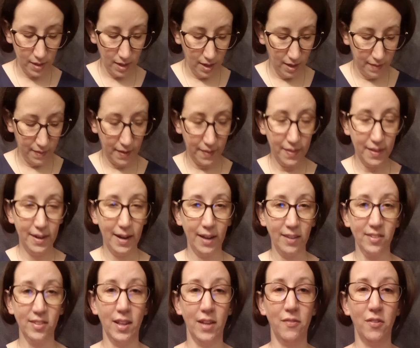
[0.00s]
And then the
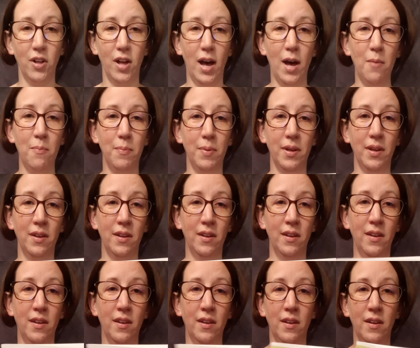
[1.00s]
next level up,
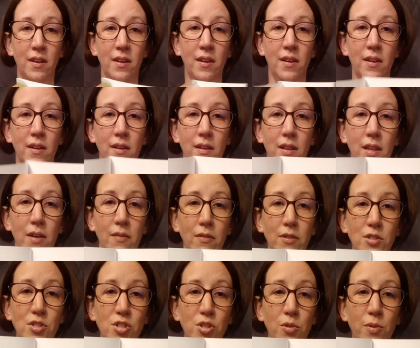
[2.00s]

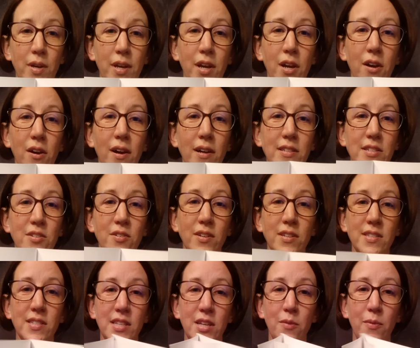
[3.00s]
level 2 here, as you
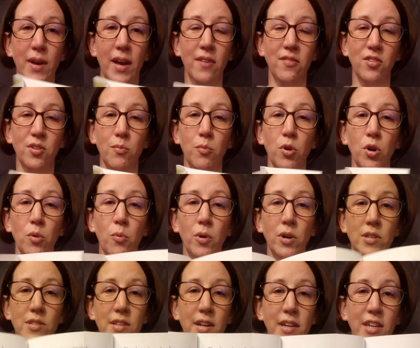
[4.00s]
can see, we have some more
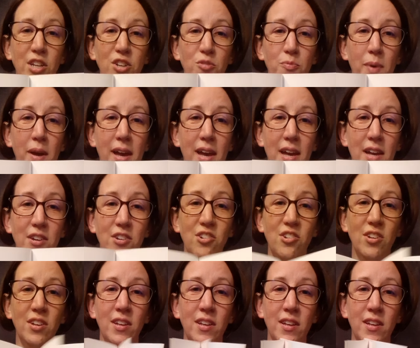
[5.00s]
words on each page.